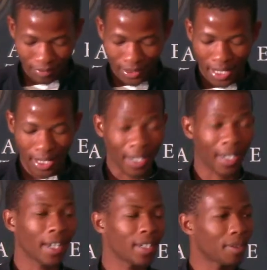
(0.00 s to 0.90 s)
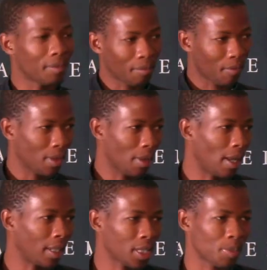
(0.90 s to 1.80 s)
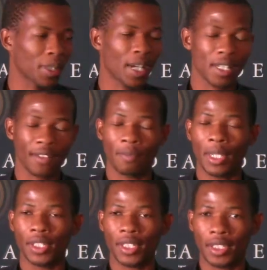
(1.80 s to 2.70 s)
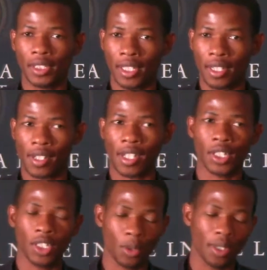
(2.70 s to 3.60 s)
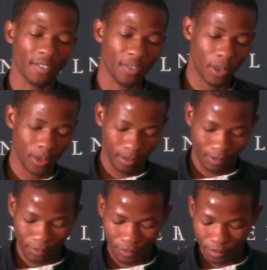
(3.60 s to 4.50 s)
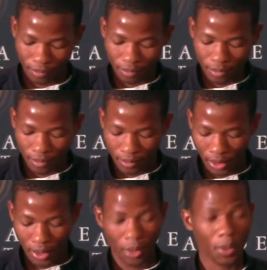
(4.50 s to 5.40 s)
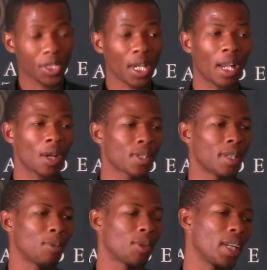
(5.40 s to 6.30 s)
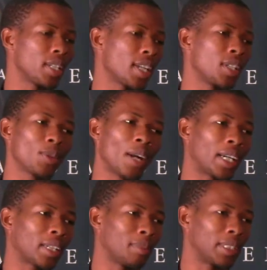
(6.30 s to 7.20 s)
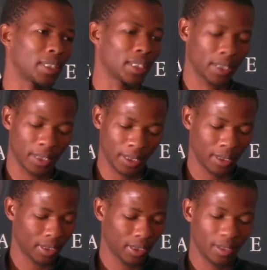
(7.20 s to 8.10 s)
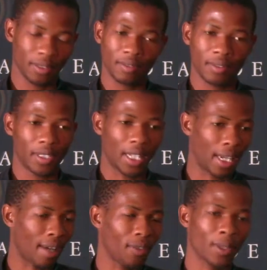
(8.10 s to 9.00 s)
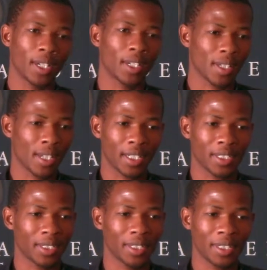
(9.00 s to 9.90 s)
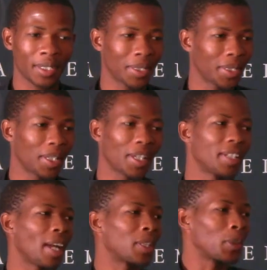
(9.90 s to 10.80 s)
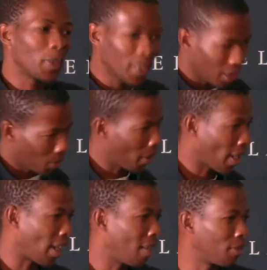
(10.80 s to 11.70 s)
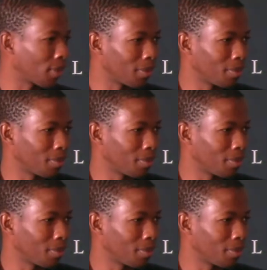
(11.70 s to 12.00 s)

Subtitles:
And again, other speakers have mentioned the Section 24, which allows them to enter into agreement. Like I've already said, they are doing it where I come from.